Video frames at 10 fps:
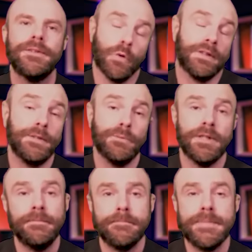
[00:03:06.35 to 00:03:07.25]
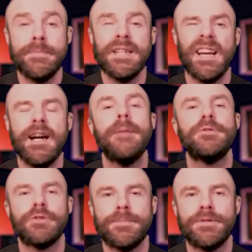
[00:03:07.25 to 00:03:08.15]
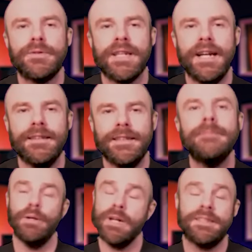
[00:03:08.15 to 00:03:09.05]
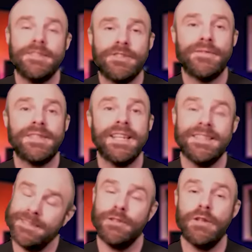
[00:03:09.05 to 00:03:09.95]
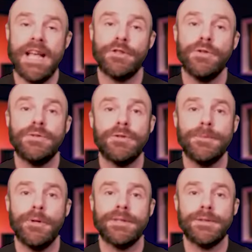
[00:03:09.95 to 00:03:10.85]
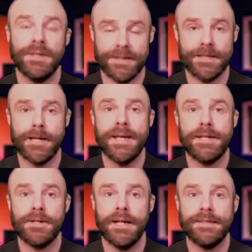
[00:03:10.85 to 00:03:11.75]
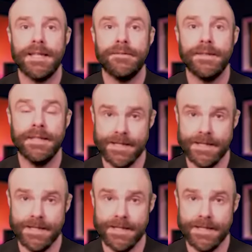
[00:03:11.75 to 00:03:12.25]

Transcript: So with this one, maybe not upstrip so tightly, but Rasta Jeff says, as soon as you smoke this one, it's going to make your eyes heavy.